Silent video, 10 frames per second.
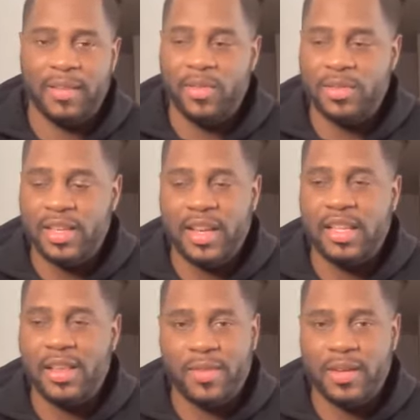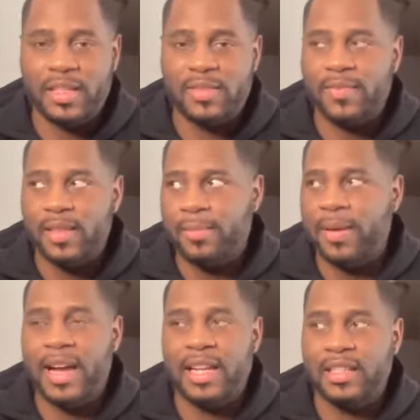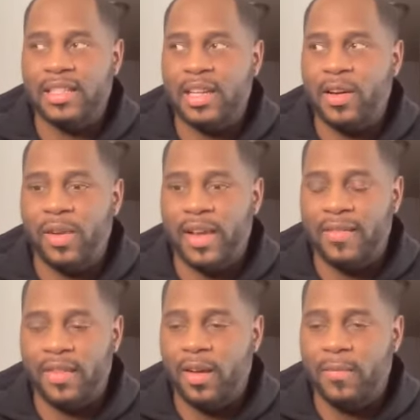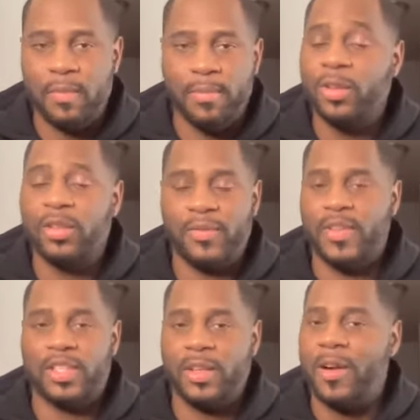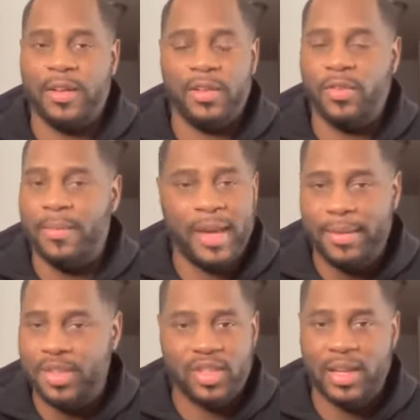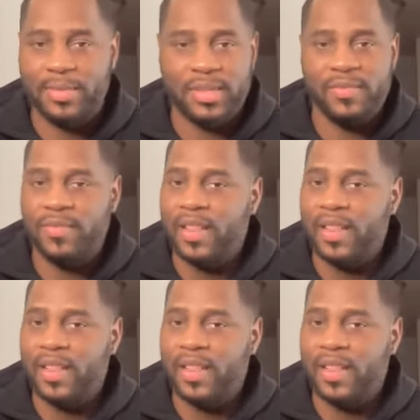If you don't take anything from this pod, just know that both of us started doing baby steps.